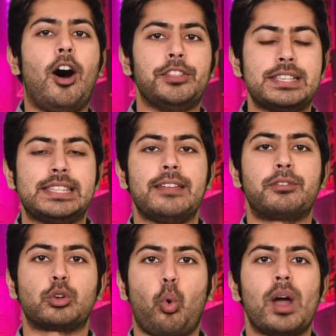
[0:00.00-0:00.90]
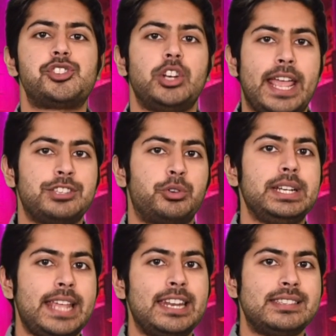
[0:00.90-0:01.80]
on the Stanford Question
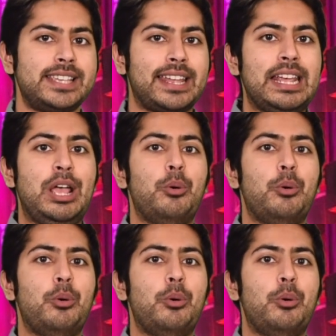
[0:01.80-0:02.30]
Answering Dataset,